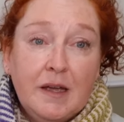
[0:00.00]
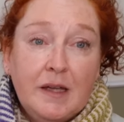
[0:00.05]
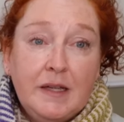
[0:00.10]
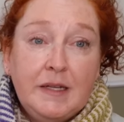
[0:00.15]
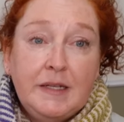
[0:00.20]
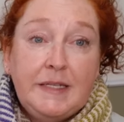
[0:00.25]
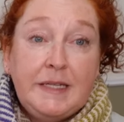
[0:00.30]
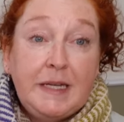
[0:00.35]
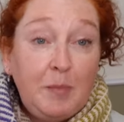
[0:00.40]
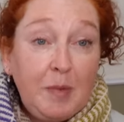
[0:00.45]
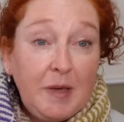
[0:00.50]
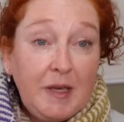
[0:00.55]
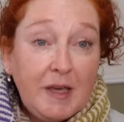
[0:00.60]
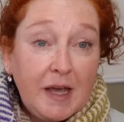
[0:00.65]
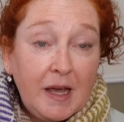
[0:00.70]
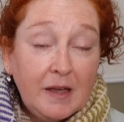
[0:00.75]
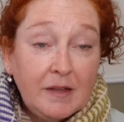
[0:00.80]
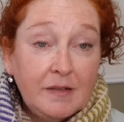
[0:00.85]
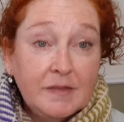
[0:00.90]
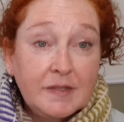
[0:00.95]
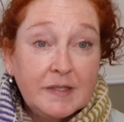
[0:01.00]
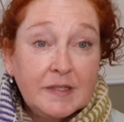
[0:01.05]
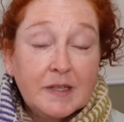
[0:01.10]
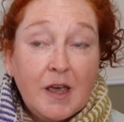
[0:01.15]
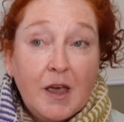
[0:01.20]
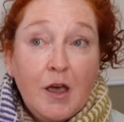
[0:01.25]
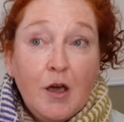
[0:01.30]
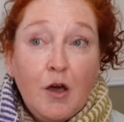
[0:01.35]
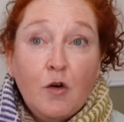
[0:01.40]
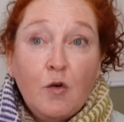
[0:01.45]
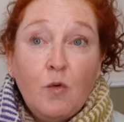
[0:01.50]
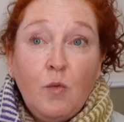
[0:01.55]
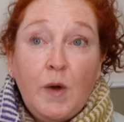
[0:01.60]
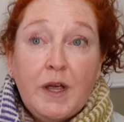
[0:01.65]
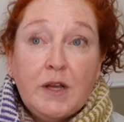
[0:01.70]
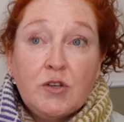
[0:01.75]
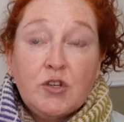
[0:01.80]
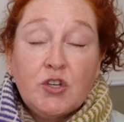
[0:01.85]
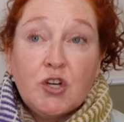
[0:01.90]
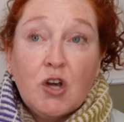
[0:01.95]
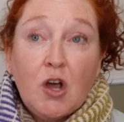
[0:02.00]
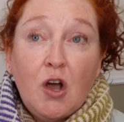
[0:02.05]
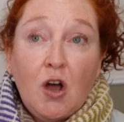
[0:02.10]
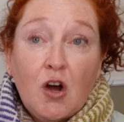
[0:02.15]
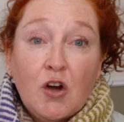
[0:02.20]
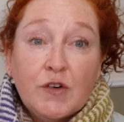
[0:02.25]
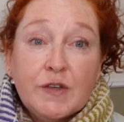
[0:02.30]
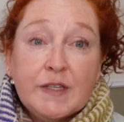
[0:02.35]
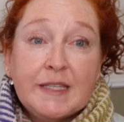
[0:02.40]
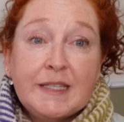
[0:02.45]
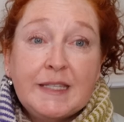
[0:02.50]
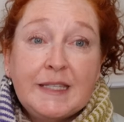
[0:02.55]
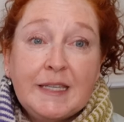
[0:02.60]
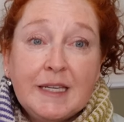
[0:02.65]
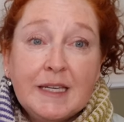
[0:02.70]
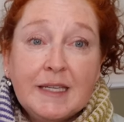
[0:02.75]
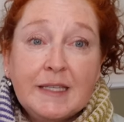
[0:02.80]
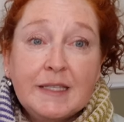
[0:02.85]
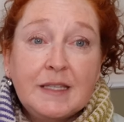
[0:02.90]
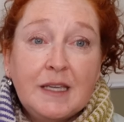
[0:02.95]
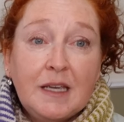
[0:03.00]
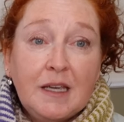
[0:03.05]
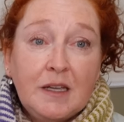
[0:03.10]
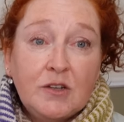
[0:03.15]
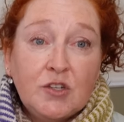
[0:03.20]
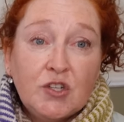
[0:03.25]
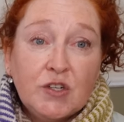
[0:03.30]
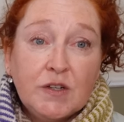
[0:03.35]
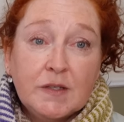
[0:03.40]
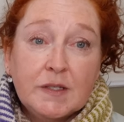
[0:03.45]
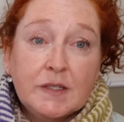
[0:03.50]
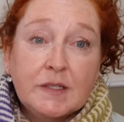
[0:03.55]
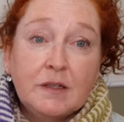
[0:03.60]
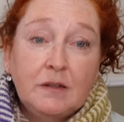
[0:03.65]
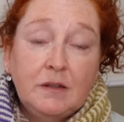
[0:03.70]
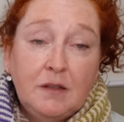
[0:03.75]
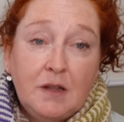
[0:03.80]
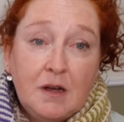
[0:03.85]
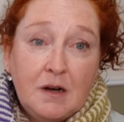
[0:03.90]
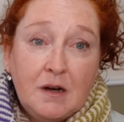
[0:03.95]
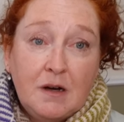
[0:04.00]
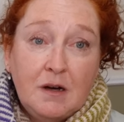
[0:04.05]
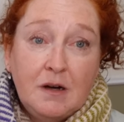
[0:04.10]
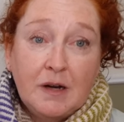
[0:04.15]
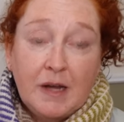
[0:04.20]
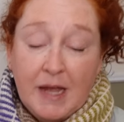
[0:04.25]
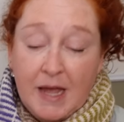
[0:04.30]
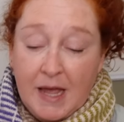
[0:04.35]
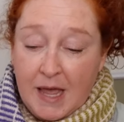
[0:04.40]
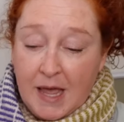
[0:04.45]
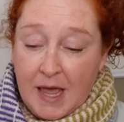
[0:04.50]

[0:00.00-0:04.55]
DPNs, which are 6 inches long.